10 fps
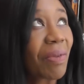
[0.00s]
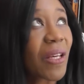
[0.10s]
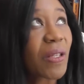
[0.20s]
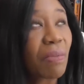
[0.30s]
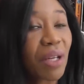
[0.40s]

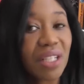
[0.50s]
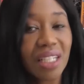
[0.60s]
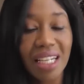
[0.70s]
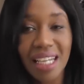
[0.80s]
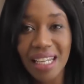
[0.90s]

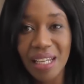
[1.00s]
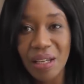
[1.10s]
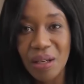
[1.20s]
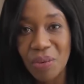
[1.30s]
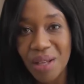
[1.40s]
especially
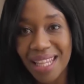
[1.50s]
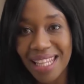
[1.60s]
when